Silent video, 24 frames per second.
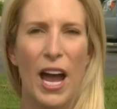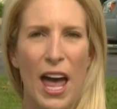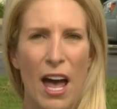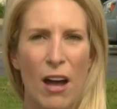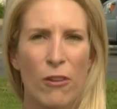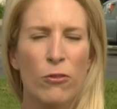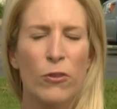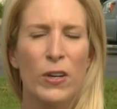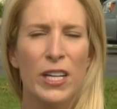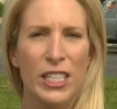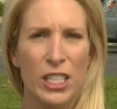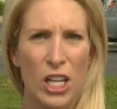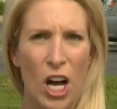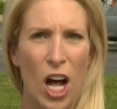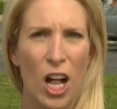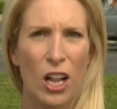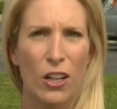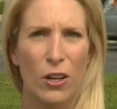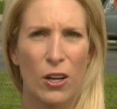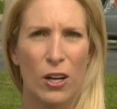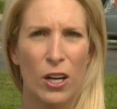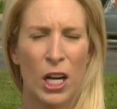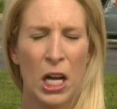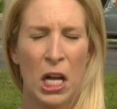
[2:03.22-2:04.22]
where every
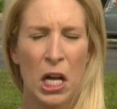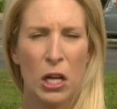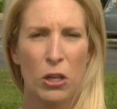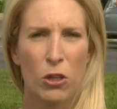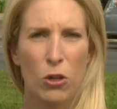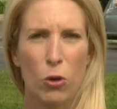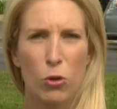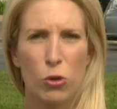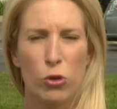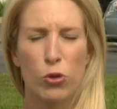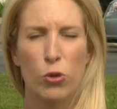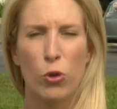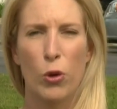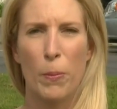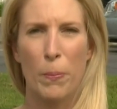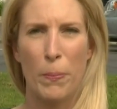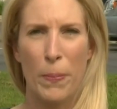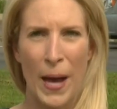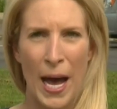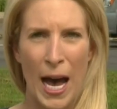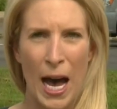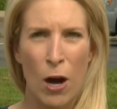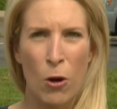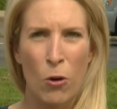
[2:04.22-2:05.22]
dollar goes to
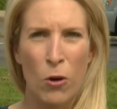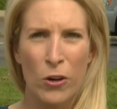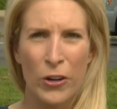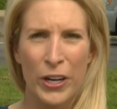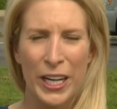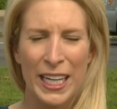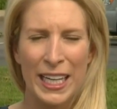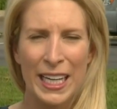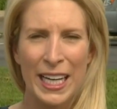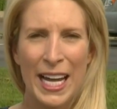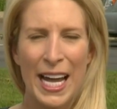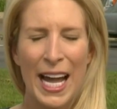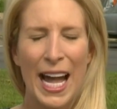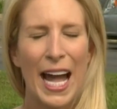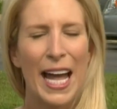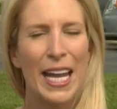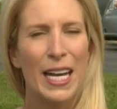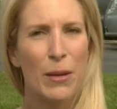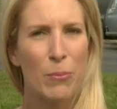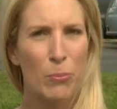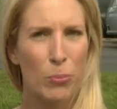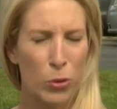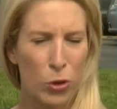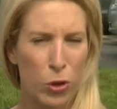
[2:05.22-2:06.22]
empowering
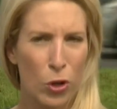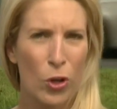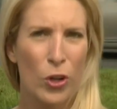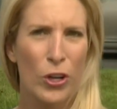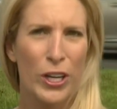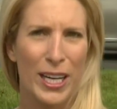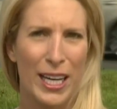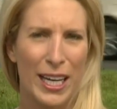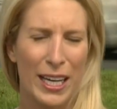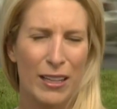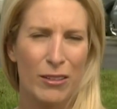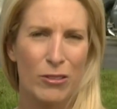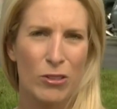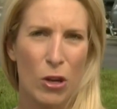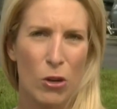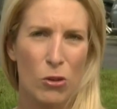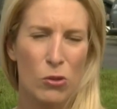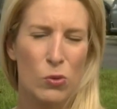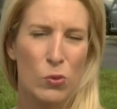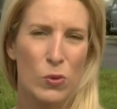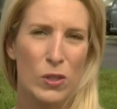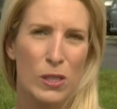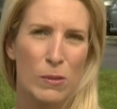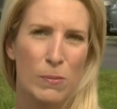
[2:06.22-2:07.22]
and employing
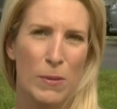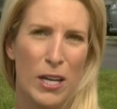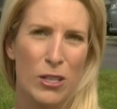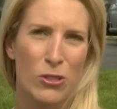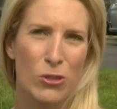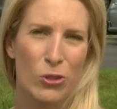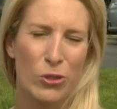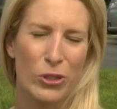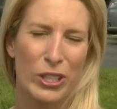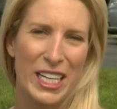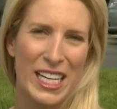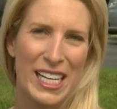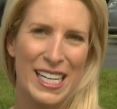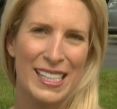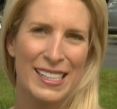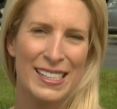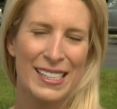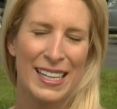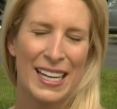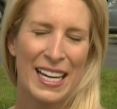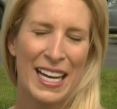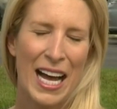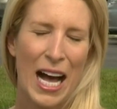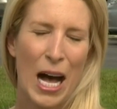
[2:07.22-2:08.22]
those with special
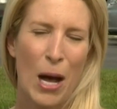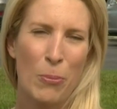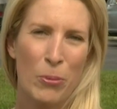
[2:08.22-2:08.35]
needs.